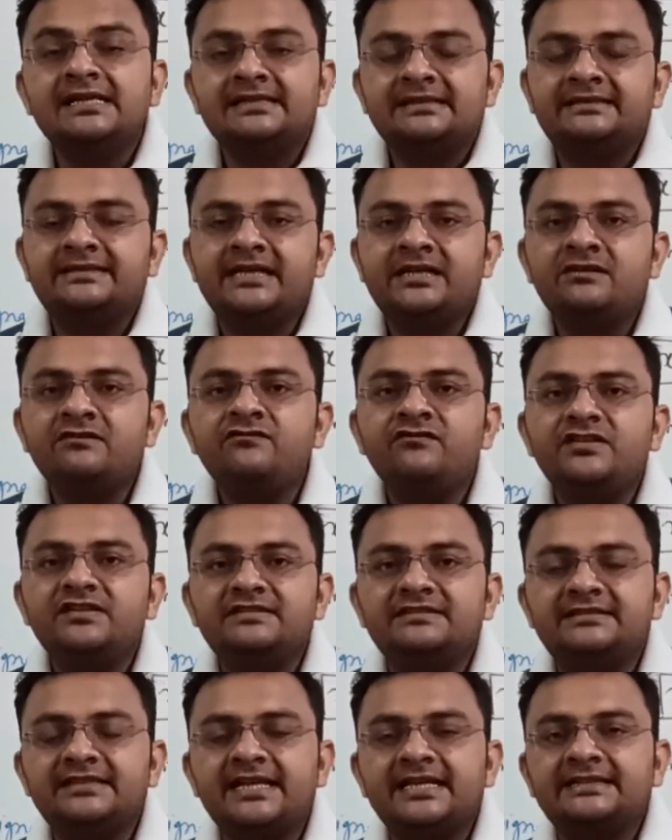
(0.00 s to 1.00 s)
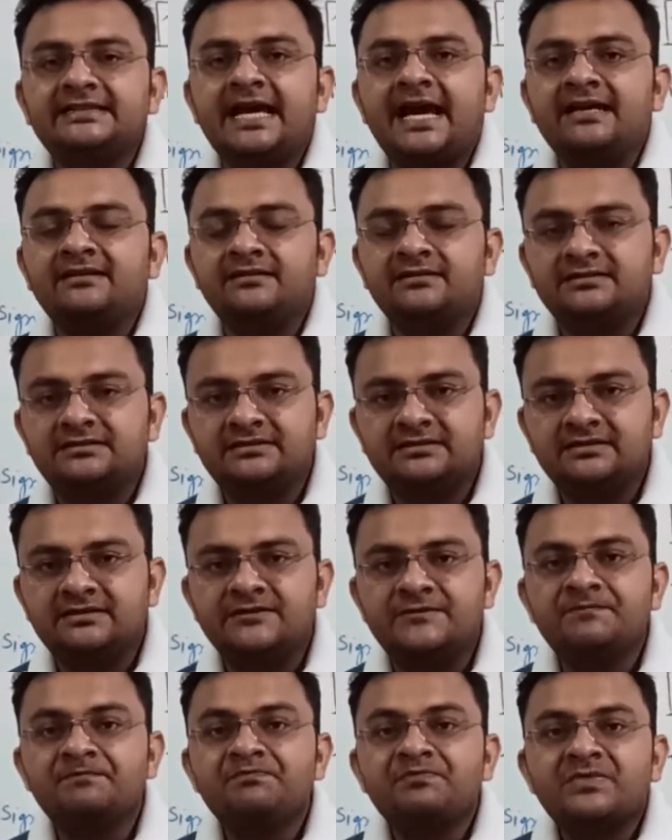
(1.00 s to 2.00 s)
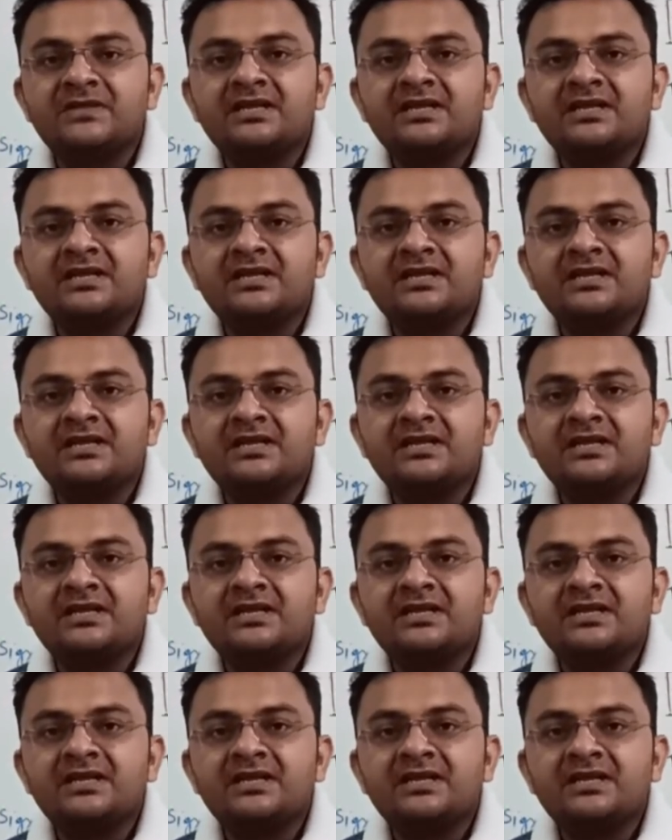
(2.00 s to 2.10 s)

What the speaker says: then we say that it's a